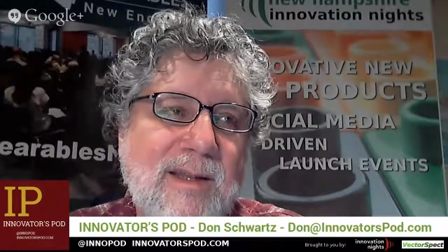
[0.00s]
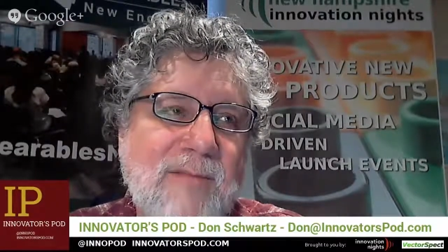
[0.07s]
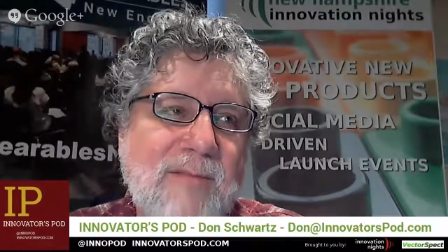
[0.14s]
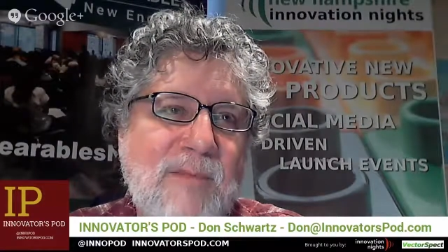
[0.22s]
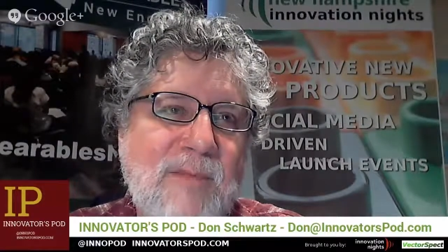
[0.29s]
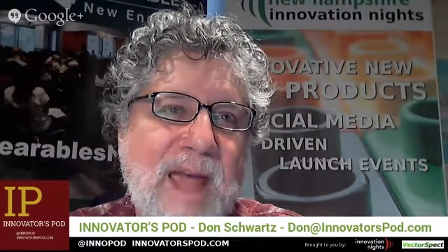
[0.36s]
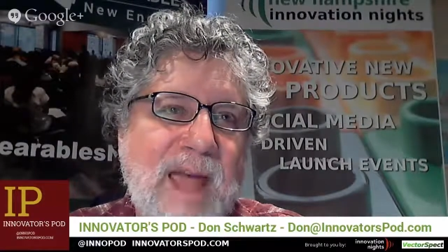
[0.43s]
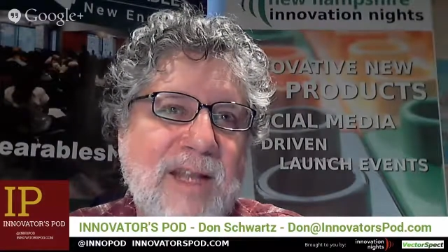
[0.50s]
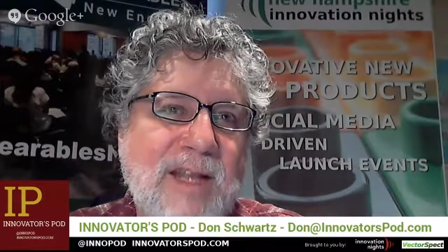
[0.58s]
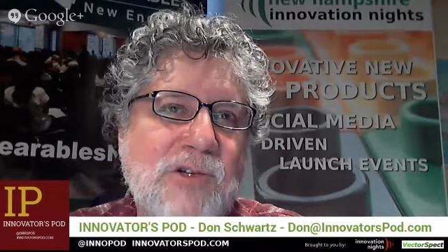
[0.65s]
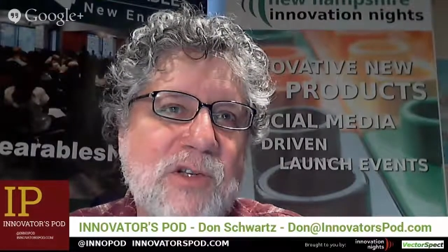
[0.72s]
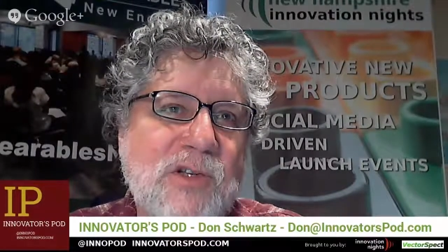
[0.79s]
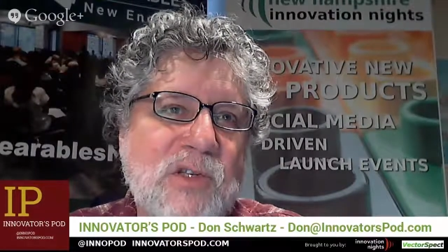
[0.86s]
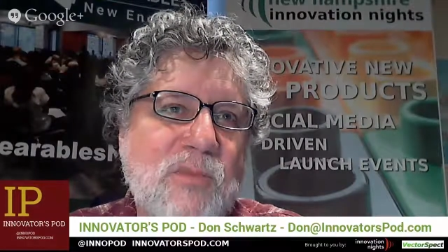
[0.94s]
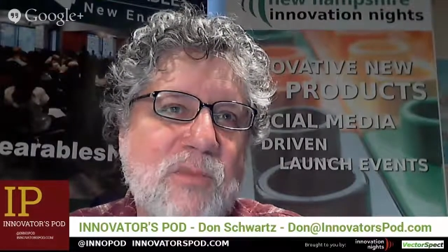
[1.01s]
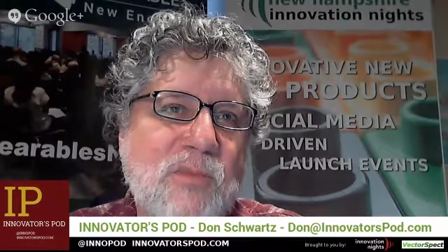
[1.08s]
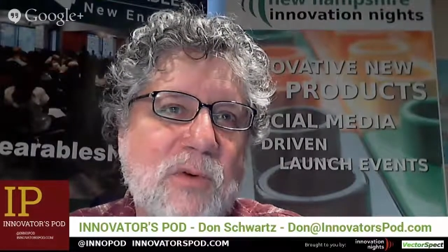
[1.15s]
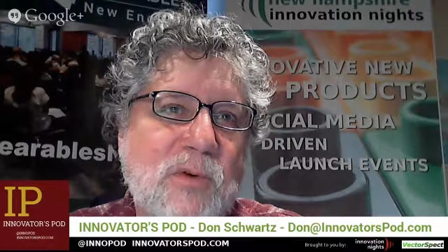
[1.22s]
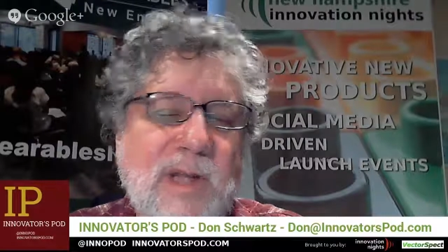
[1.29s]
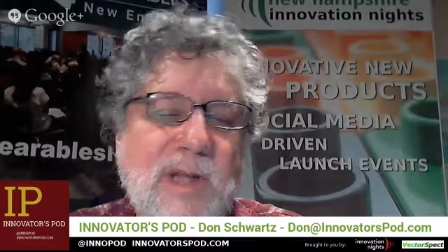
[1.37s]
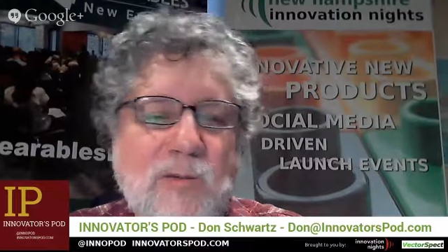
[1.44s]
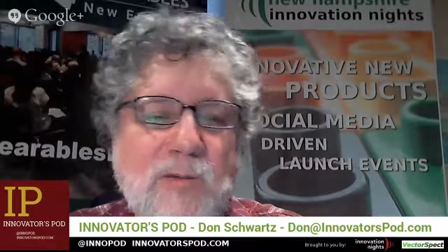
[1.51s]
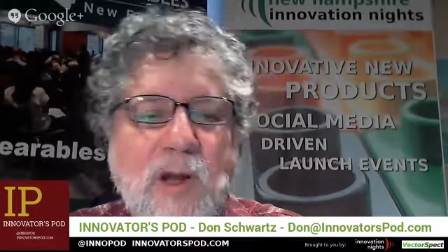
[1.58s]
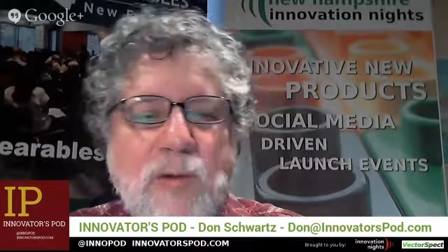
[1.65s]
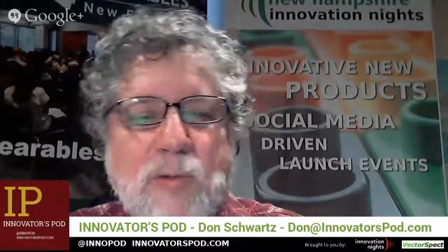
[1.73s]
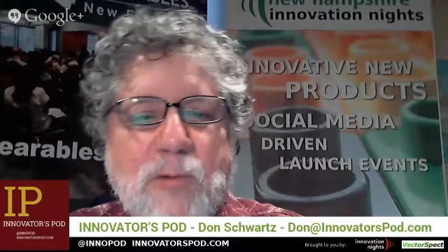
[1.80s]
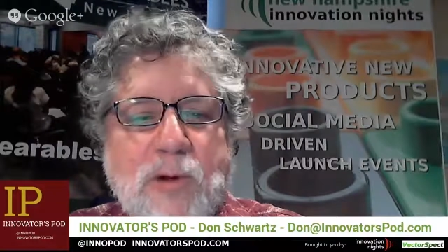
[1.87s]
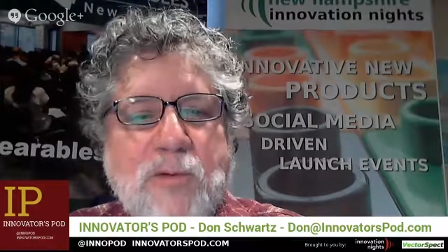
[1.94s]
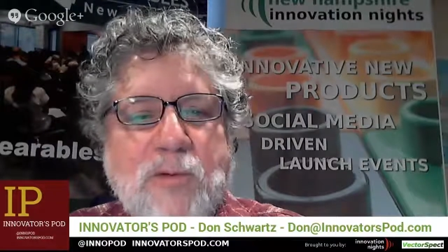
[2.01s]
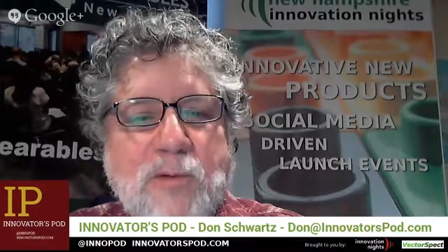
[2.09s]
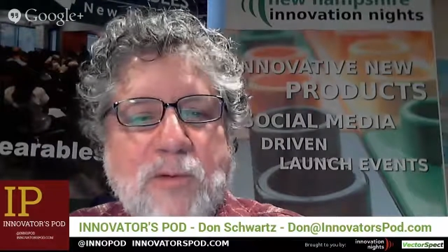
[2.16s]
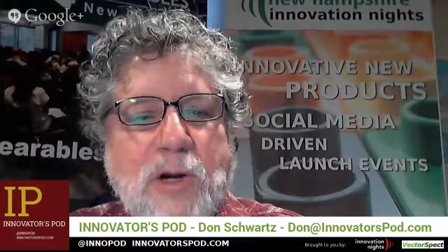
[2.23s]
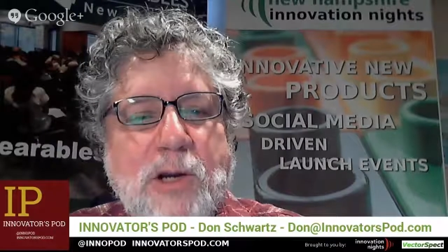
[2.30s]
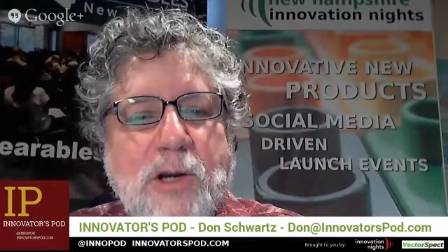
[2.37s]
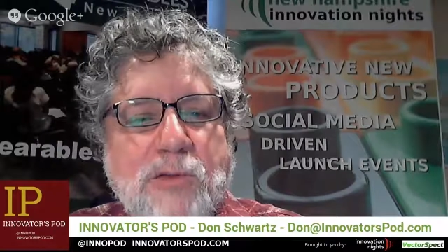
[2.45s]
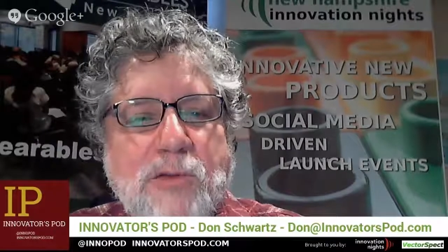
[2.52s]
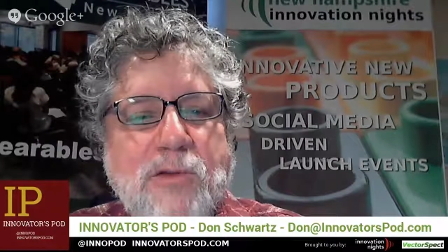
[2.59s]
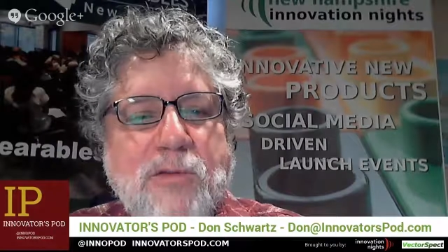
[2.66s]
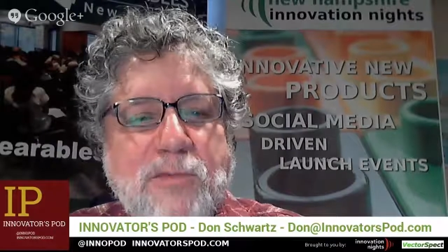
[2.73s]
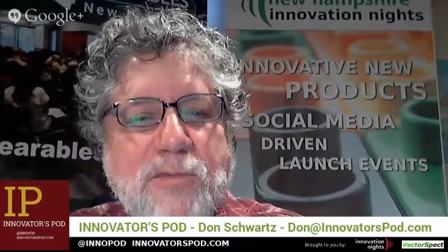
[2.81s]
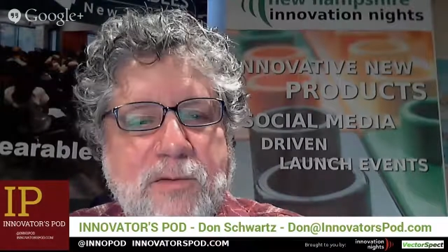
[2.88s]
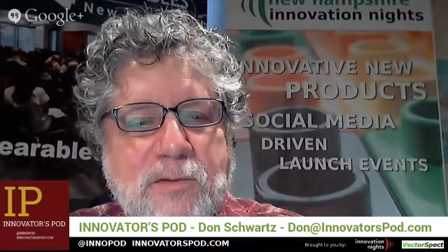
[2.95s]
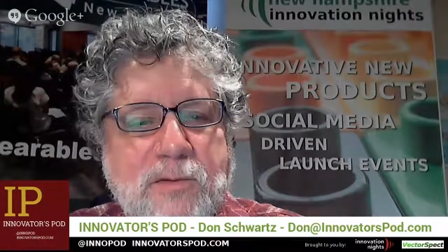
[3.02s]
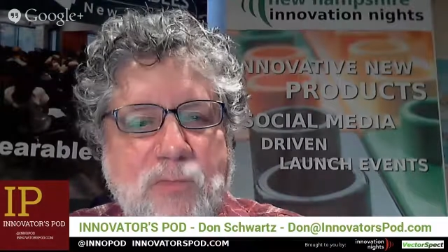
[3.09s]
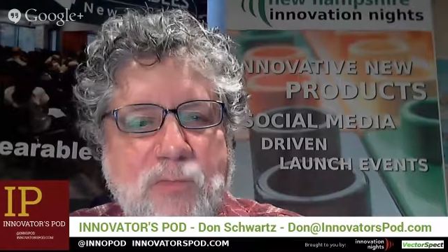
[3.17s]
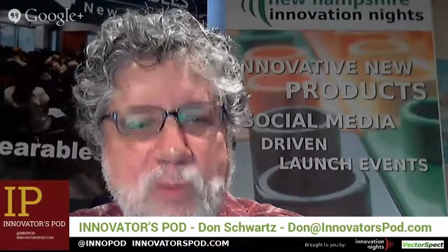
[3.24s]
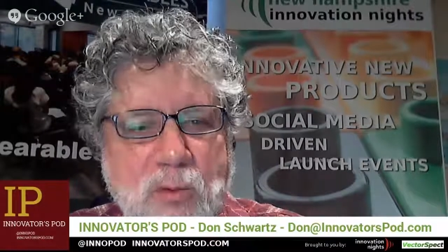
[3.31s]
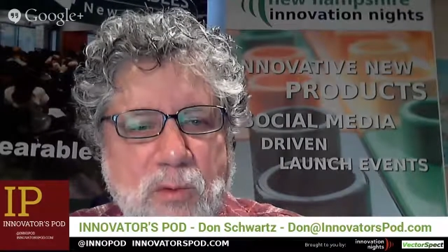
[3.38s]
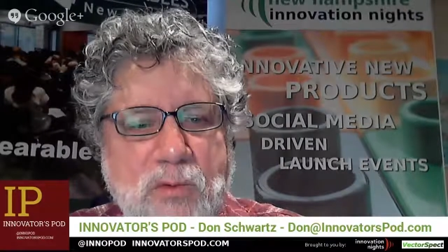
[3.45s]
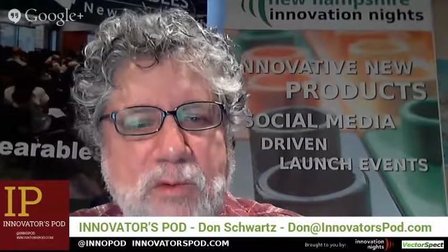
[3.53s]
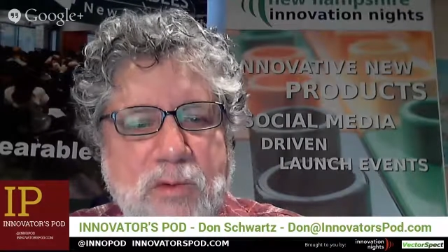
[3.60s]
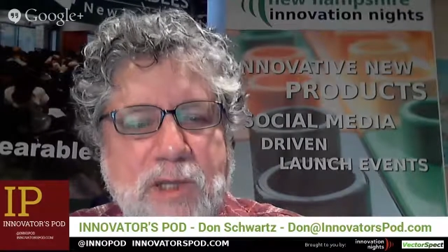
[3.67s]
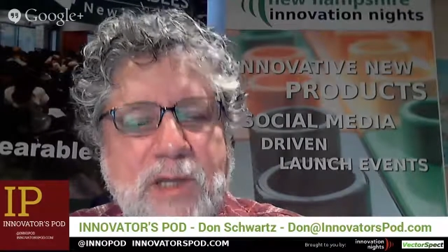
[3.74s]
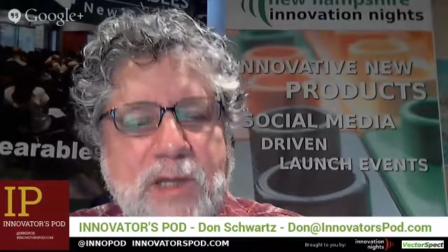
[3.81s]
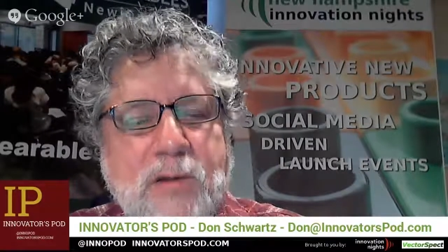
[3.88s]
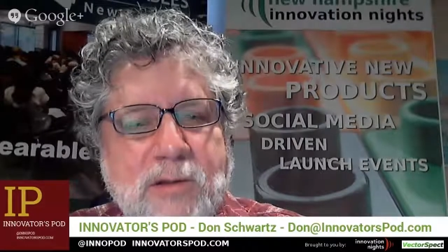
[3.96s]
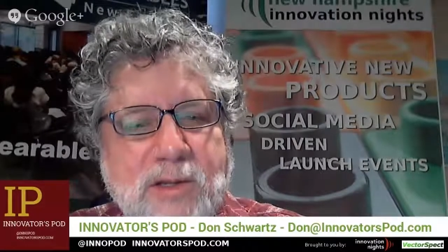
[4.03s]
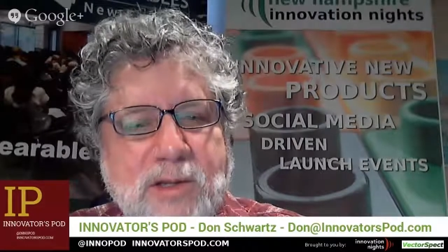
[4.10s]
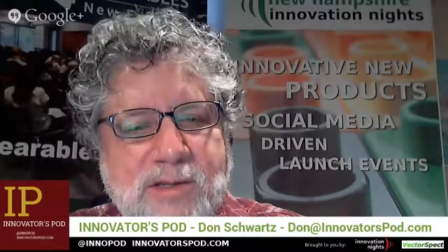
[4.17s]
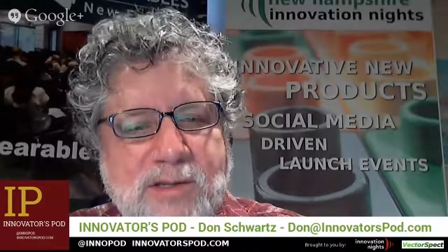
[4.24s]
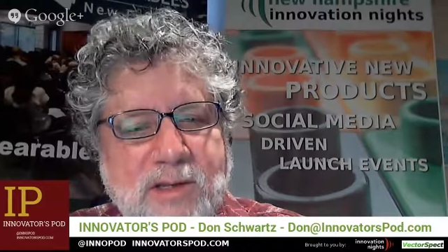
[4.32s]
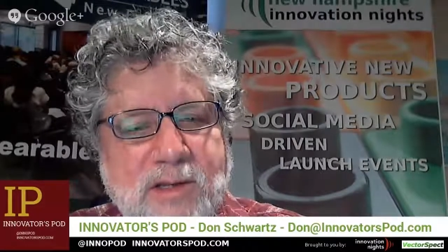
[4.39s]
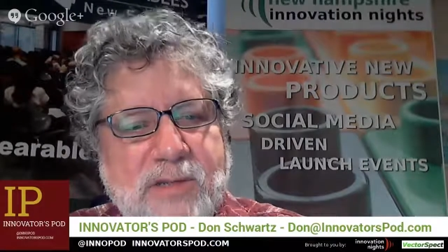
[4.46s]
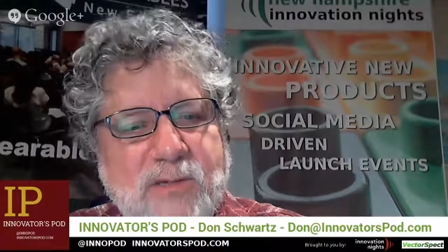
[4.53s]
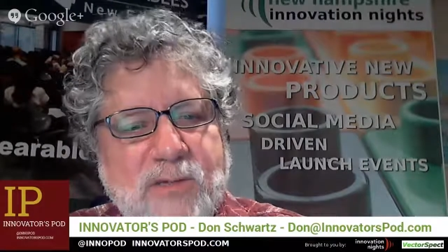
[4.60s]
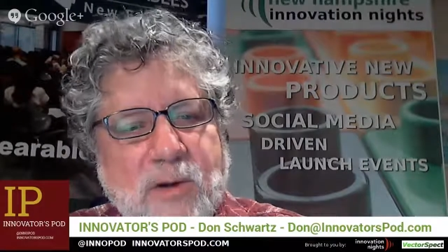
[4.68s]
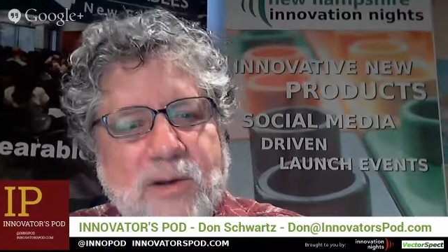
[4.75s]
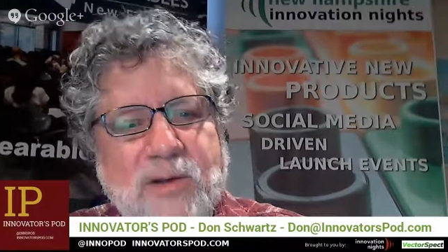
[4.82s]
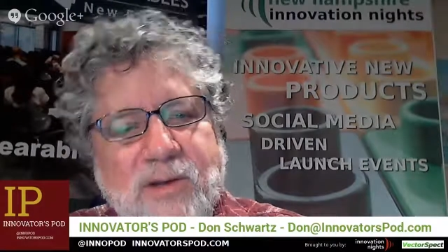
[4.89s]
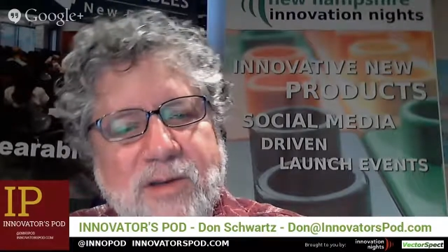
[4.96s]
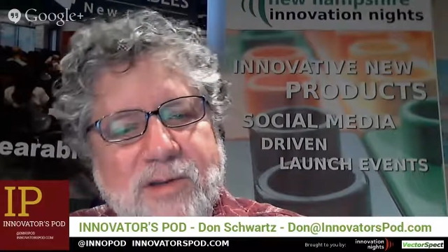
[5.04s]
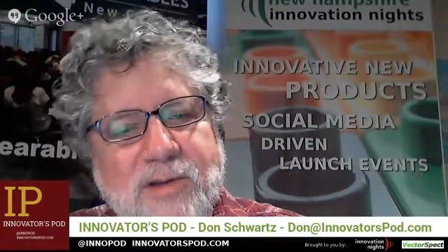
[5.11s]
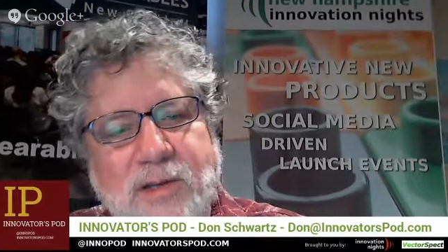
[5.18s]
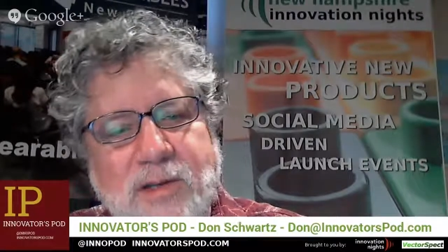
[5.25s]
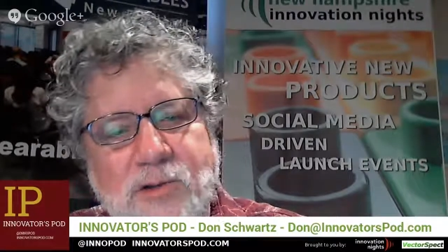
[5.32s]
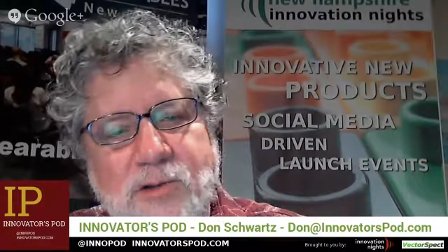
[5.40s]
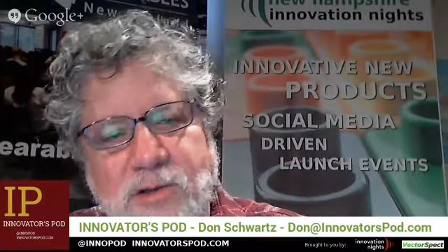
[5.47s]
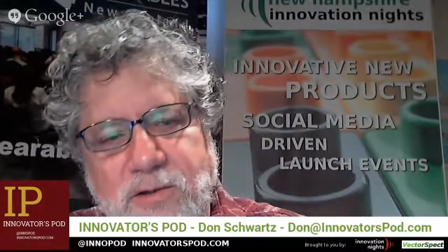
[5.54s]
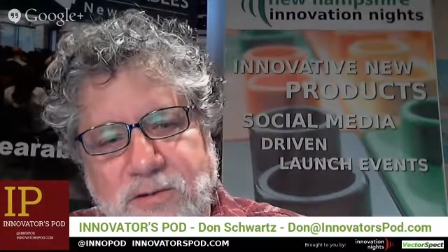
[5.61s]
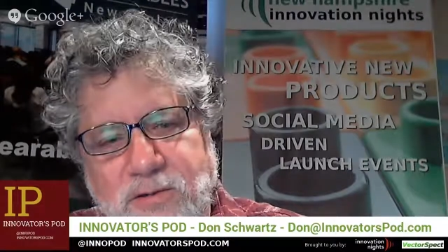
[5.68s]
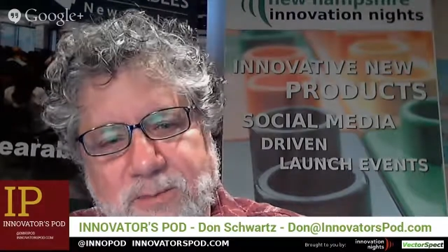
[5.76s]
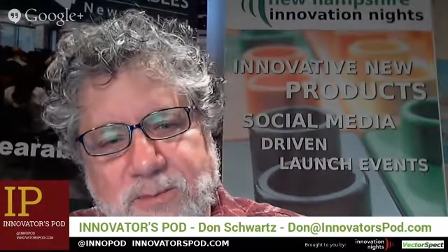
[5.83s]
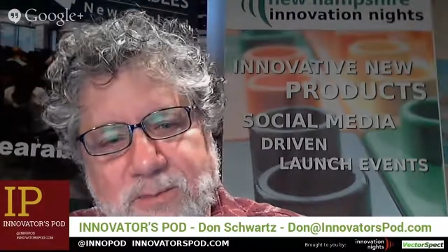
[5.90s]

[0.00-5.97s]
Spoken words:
managed and supported a network of over 150 Moodle e-learning sites for architects and engineers.